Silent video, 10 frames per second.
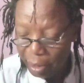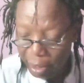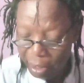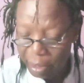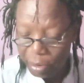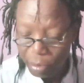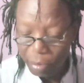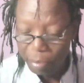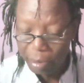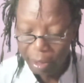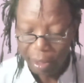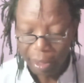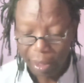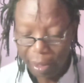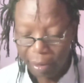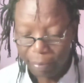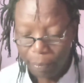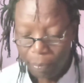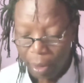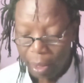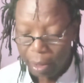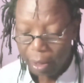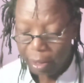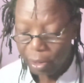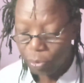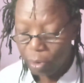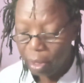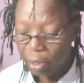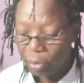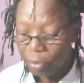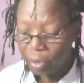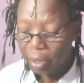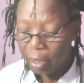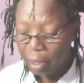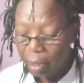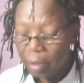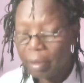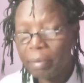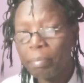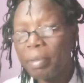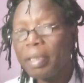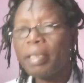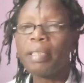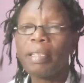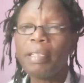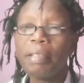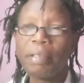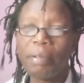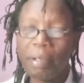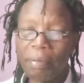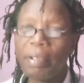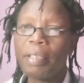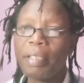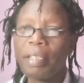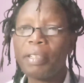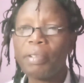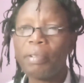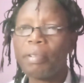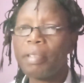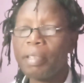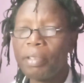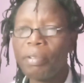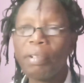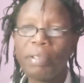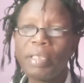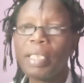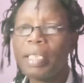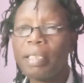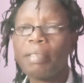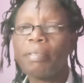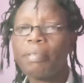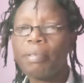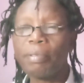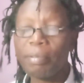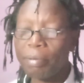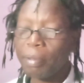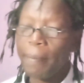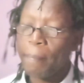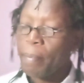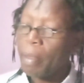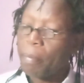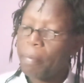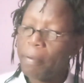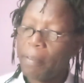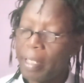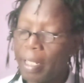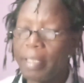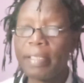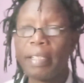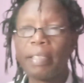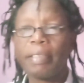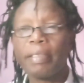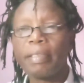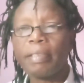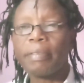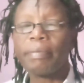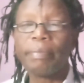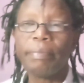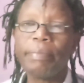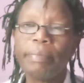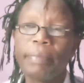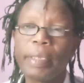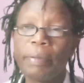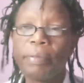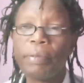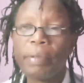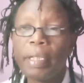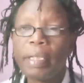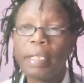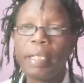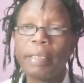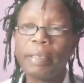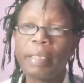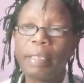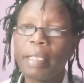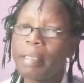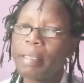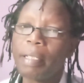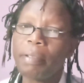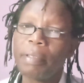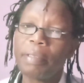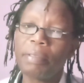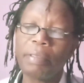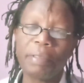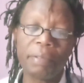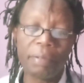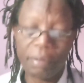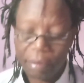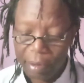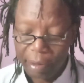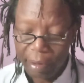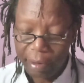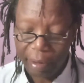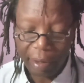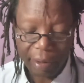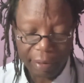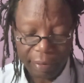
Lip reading: and it's called beta decay. That is widely used in medicine area. You have had radiologies, you go to people with cancers. If you get cancer, that's how they treat you, using this thing.